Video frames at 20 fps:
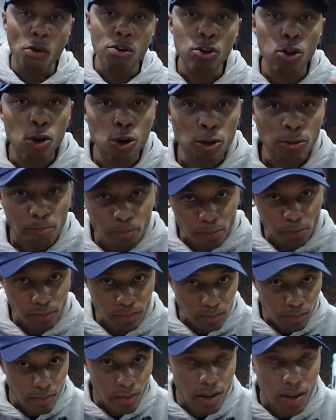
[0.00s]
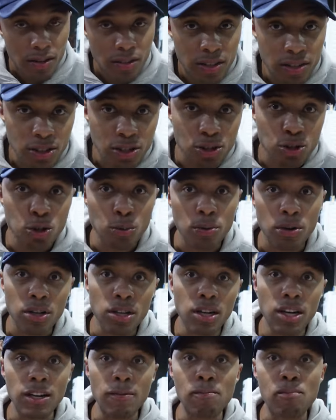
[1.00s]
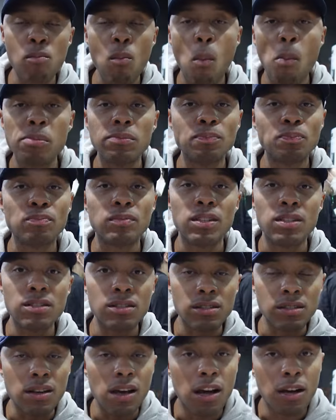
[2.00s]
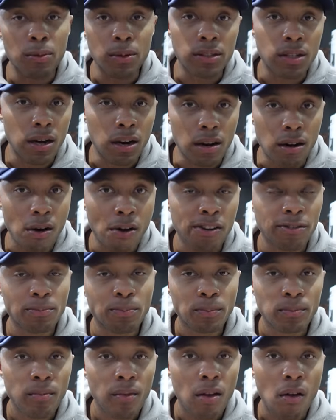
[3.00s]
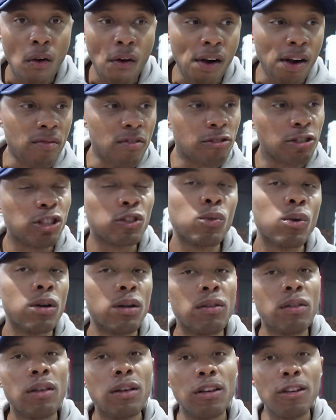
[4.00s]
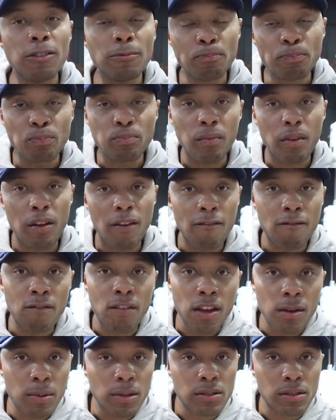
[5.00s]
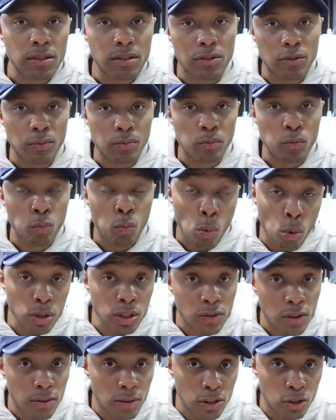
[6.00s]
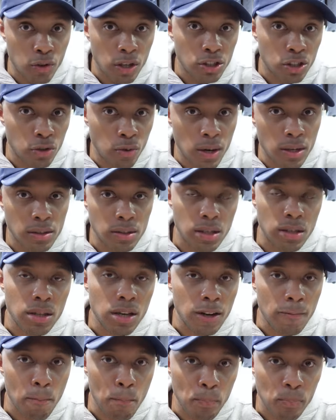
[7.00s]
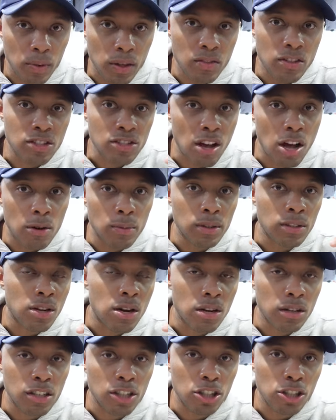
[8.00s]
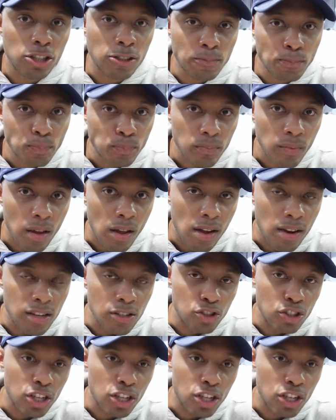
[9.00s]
Yo, this is super good. This is Kalbi Tang. And this is one of the famous, most famous restaurants to get this Kalbi Tang here in